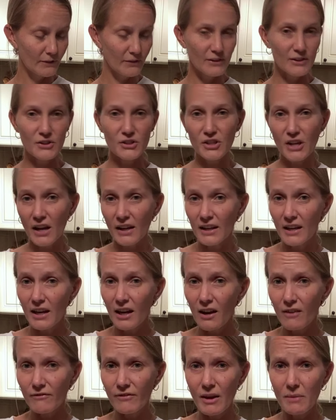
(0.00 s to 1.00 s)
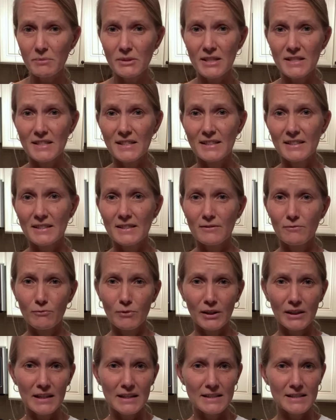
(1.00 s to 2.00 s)
the shucking of them doesn't
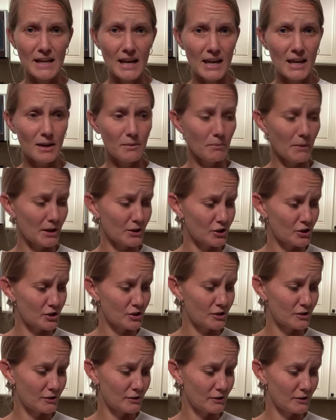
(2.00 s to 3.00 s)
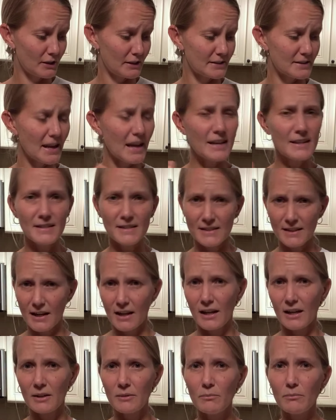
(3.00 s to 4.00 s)
really take much it takes
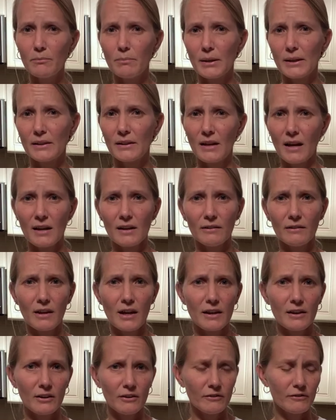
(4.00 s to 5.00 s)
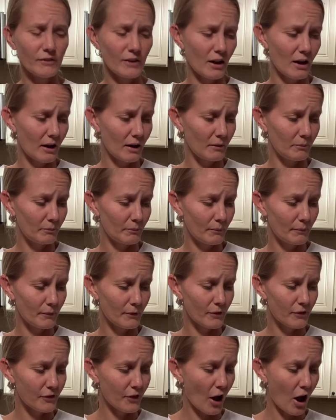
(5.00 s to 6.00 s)
time, but not a lot of um,
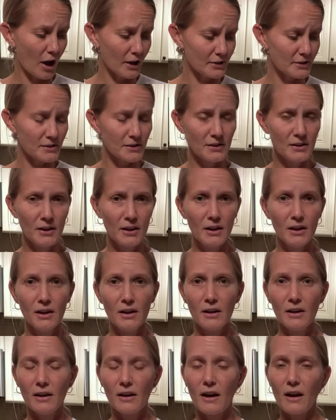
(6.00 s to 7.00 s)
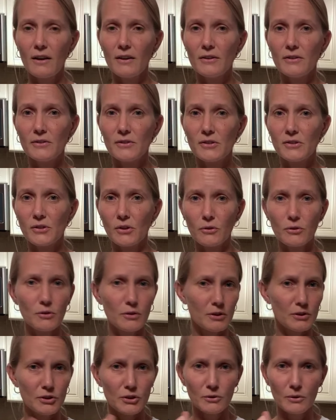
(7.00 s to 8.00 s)
thought. So you
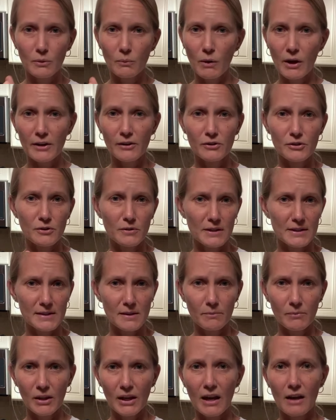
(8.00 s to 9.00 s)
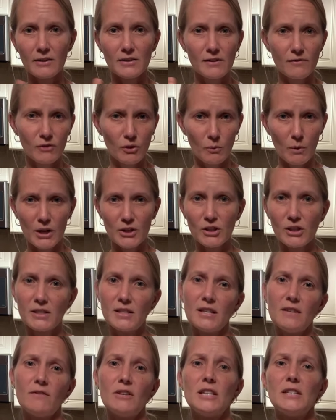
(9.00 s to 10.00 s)
can do it while you're doing something else. If you're watching
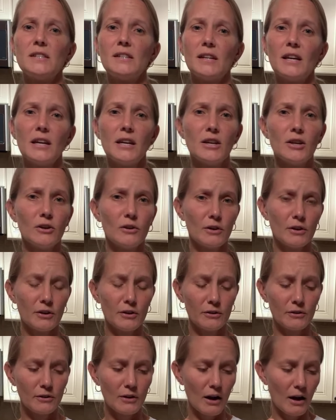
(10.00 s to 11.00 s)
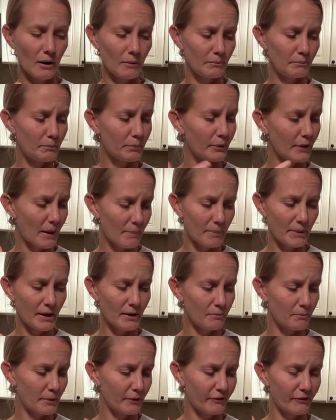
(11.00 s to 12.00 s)
TV tonight or um, prep
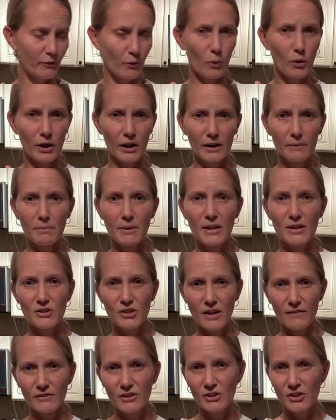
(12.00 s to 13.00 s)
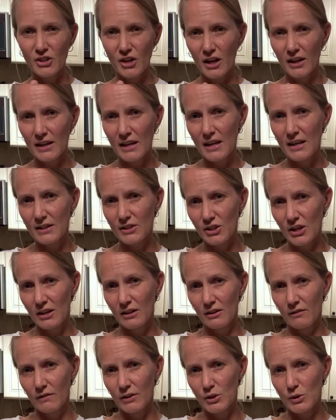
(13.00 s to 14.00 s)
it before because you have to shuck each
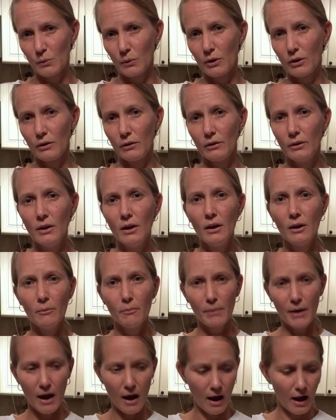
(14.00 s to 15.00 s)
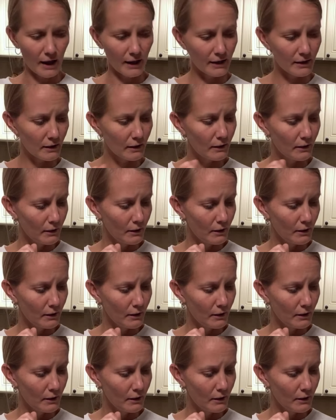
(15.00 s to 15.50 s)
individual pod.